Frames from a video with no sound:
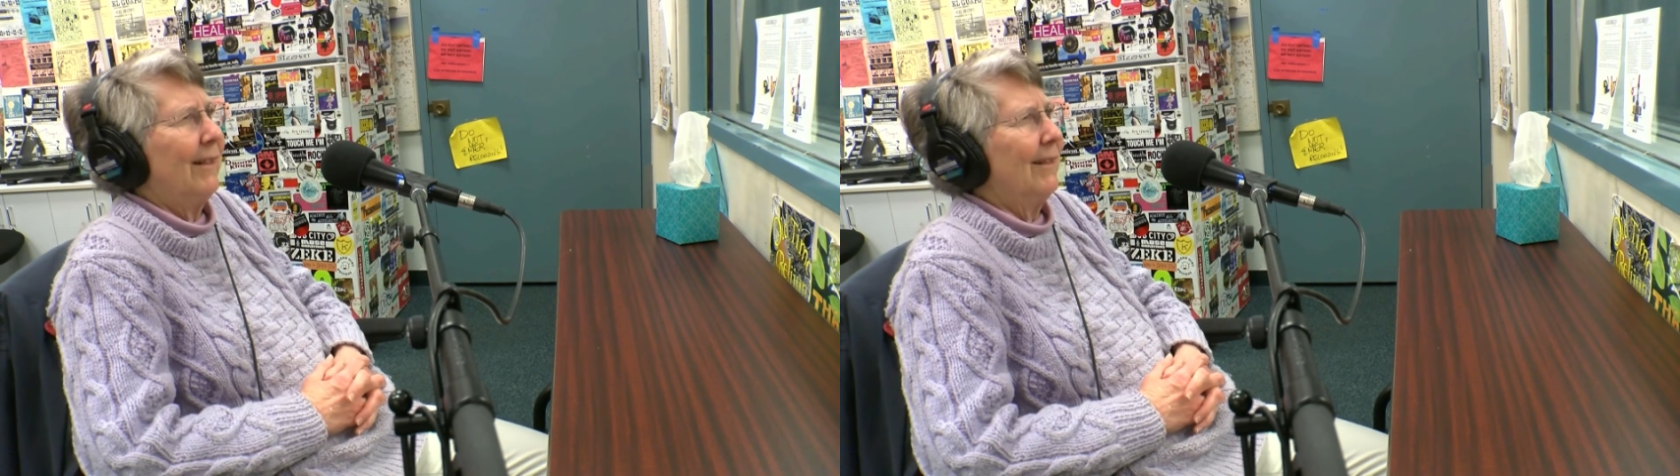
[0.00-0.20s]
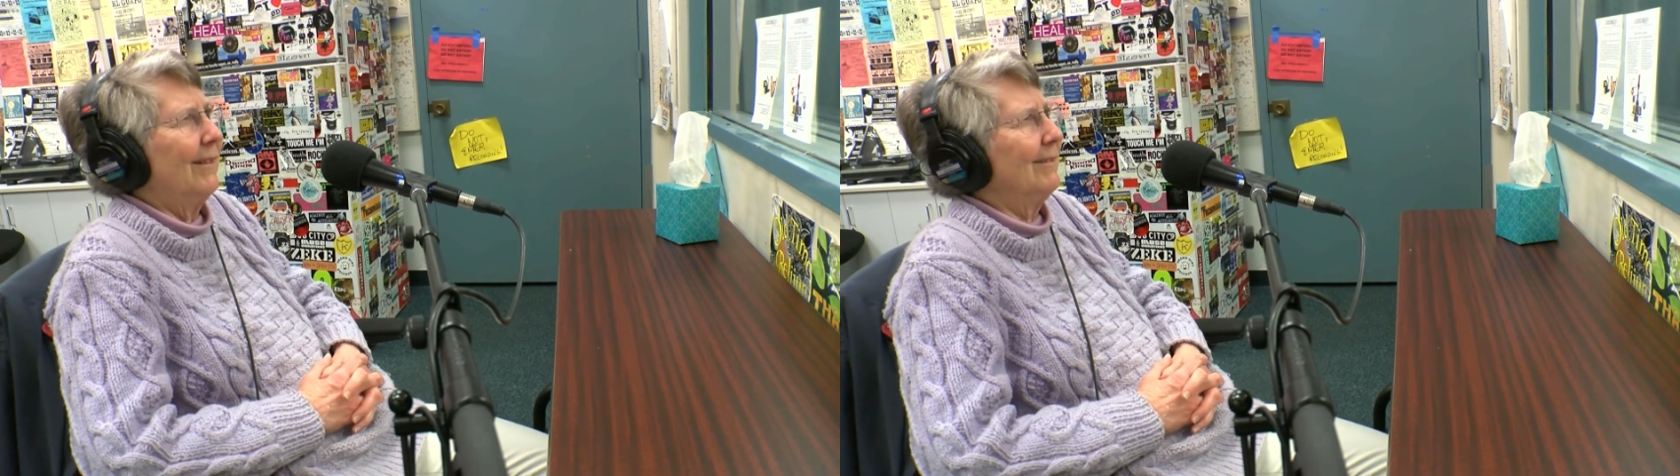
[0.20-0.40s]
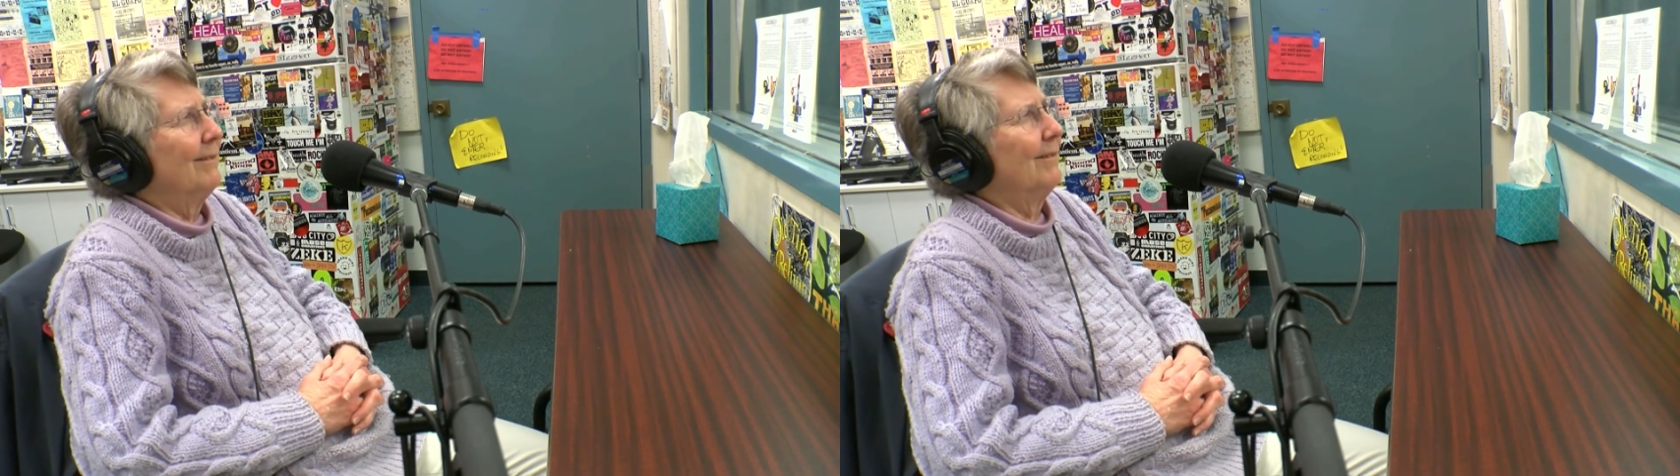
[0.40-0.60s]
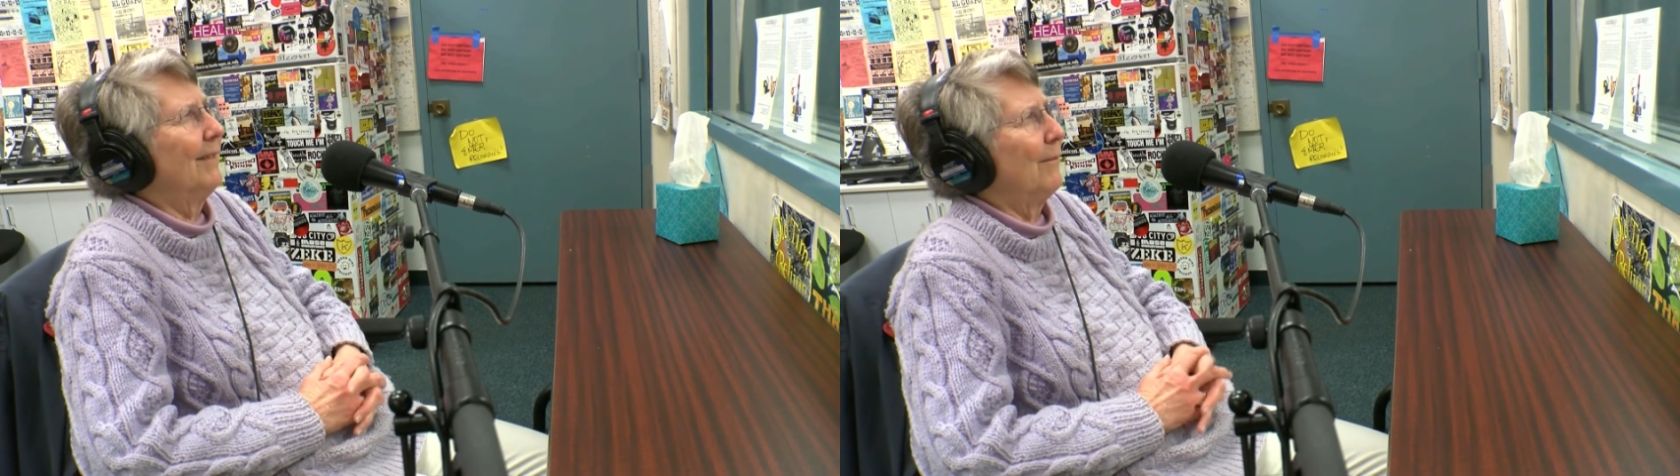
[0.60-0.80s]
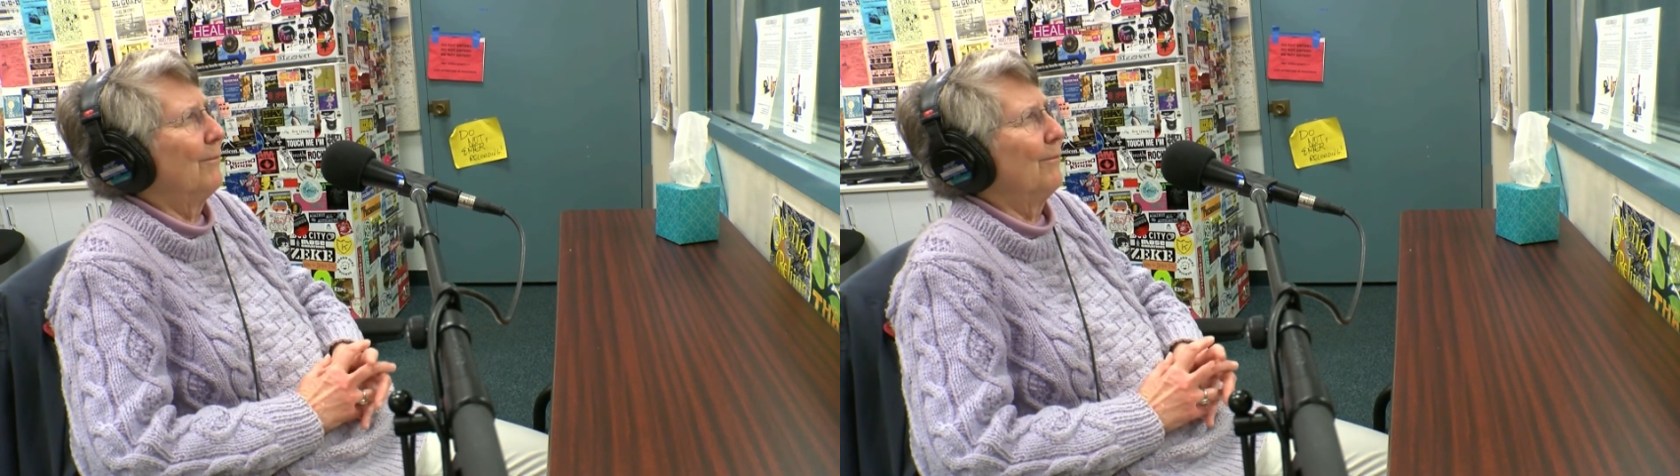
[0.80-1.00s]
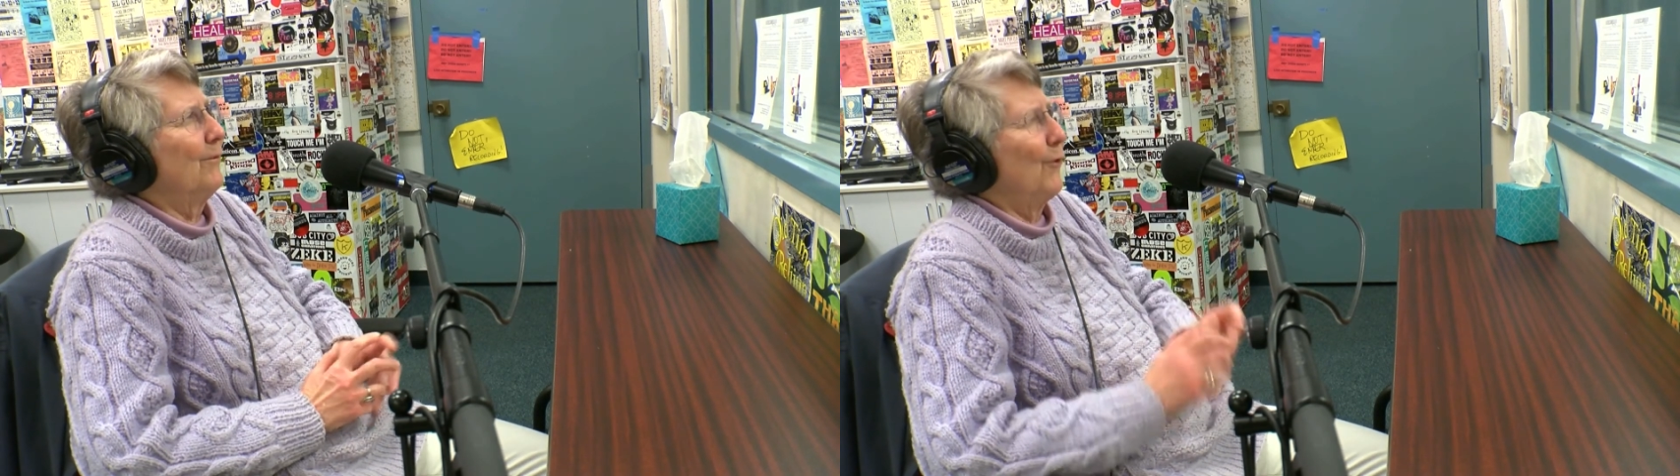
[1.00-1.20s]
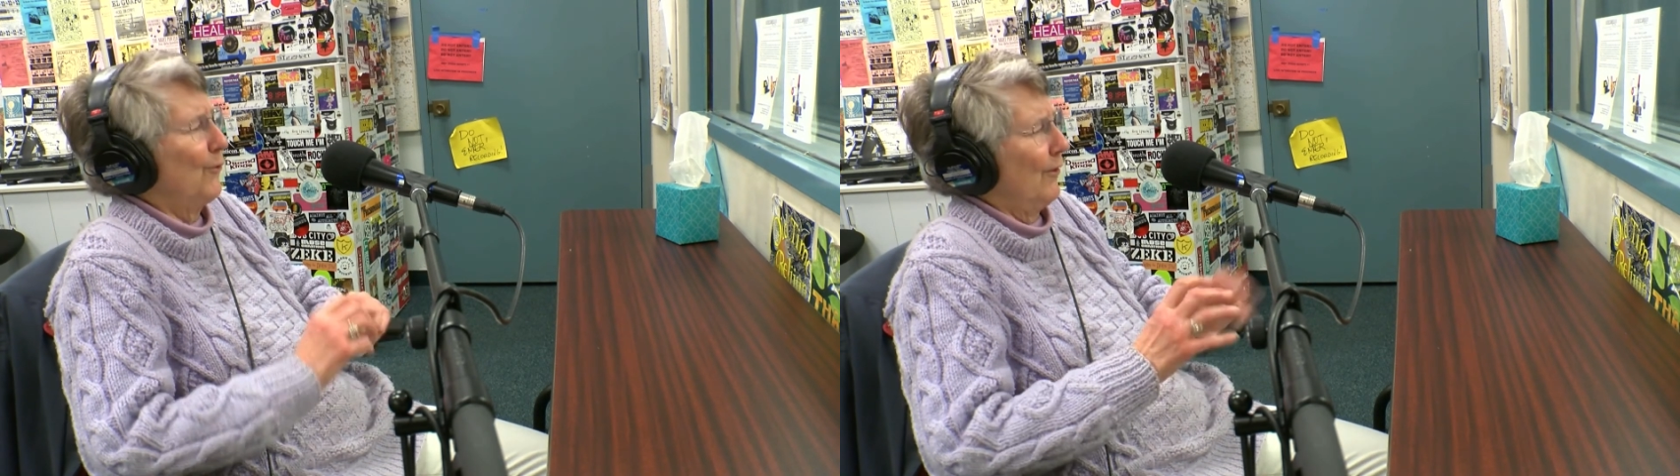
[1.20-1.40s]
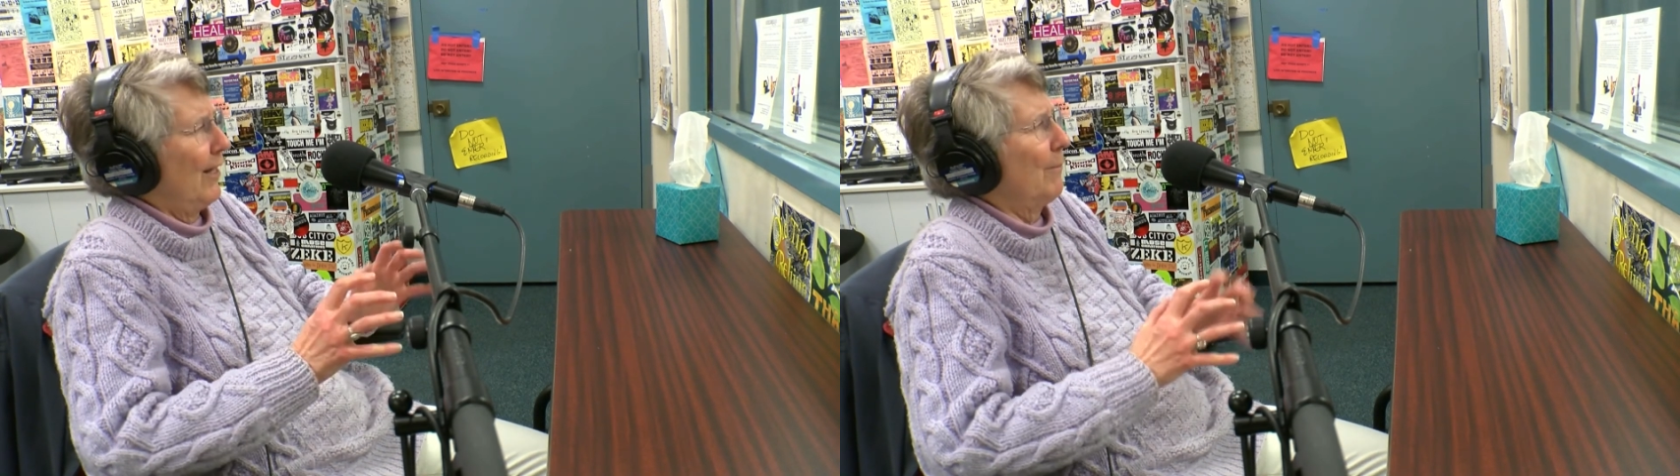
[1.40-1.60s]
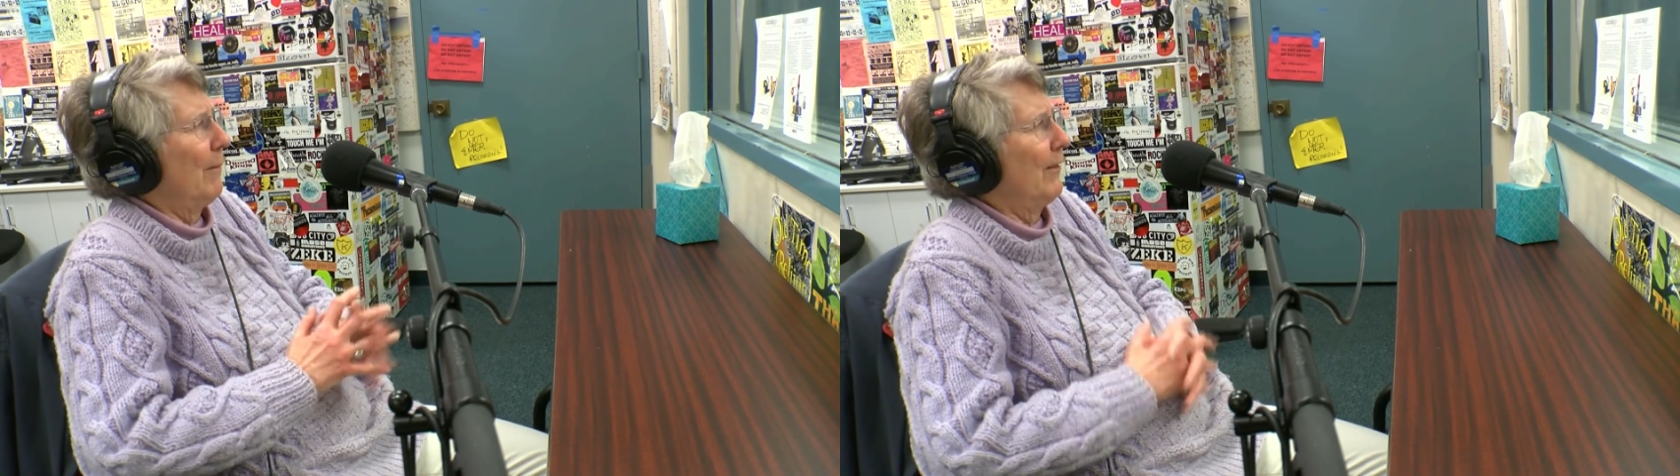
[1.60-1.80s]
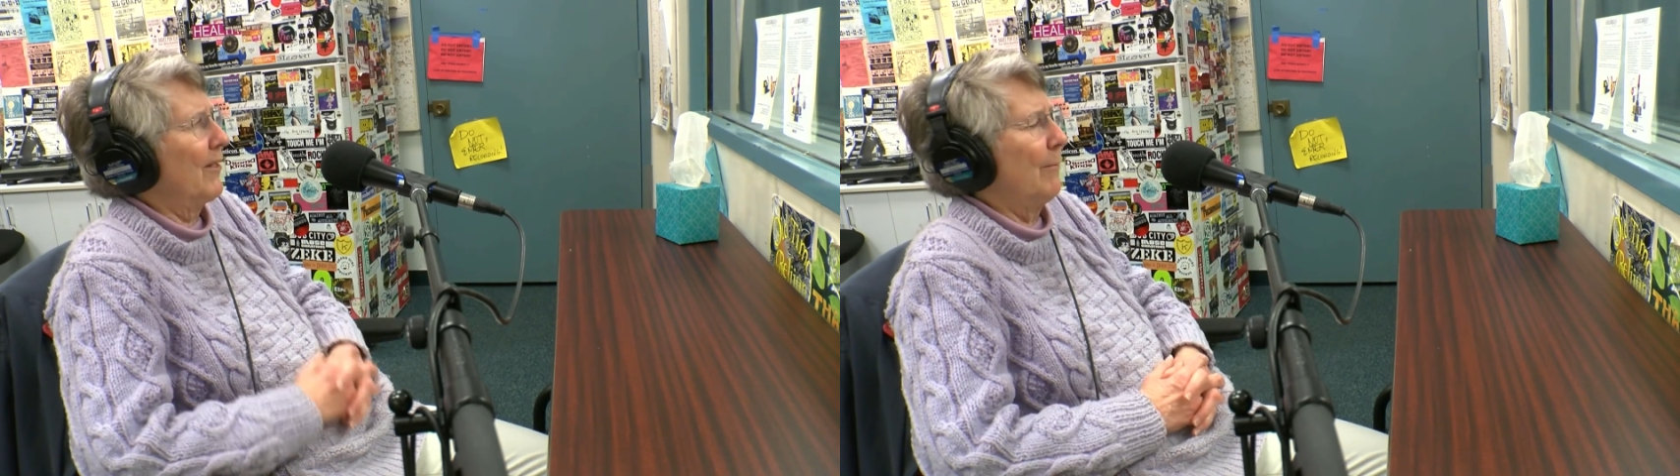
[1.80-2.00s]
don't do a lot
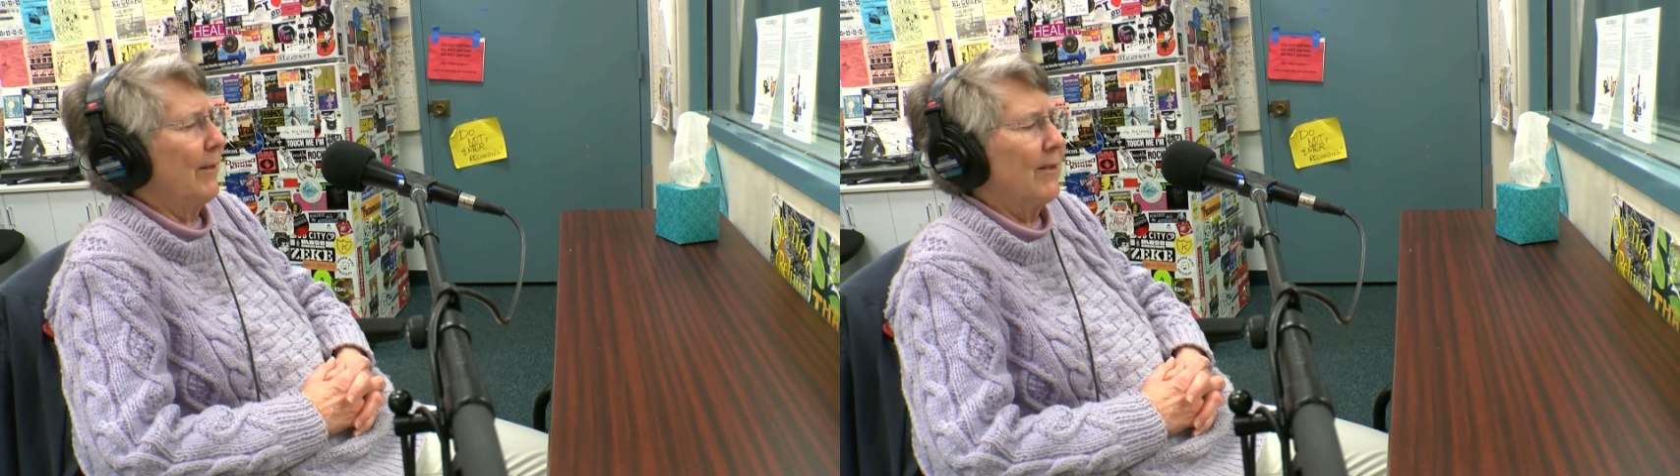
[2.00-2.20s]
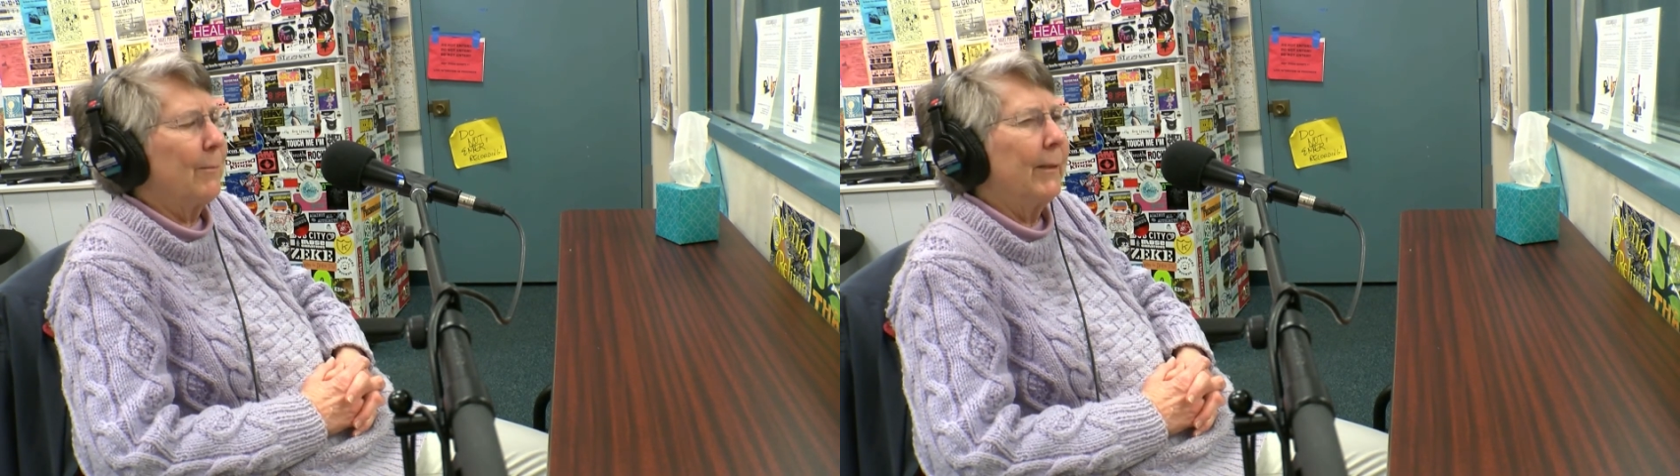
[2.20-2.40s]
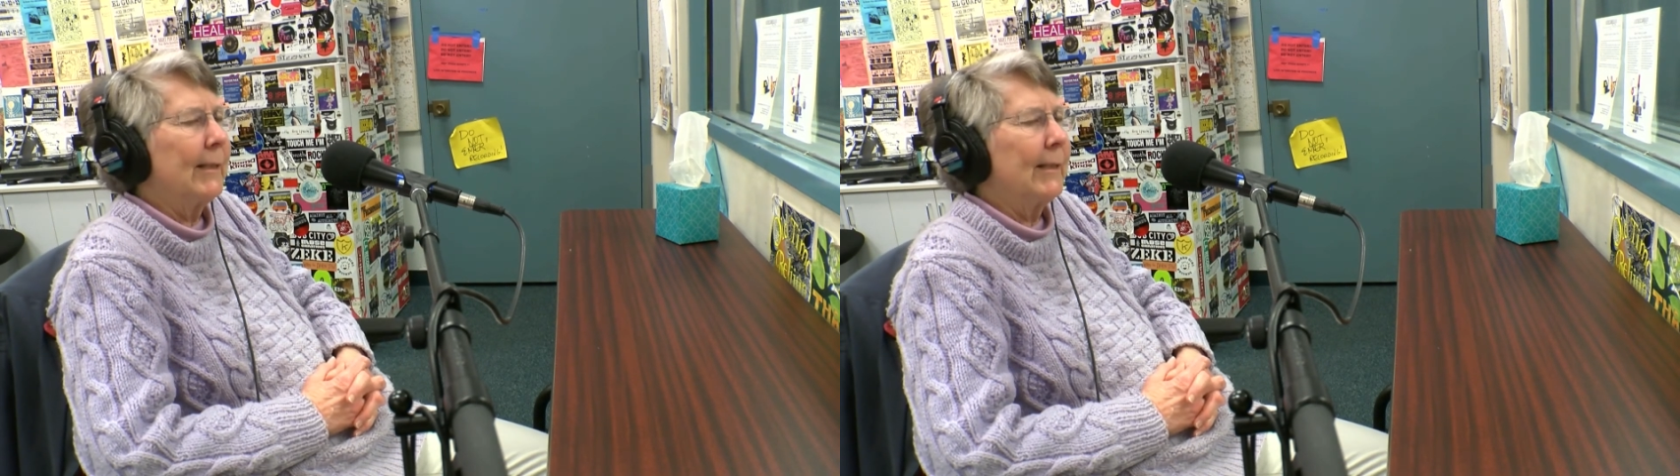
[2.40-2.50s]
of publicity about this,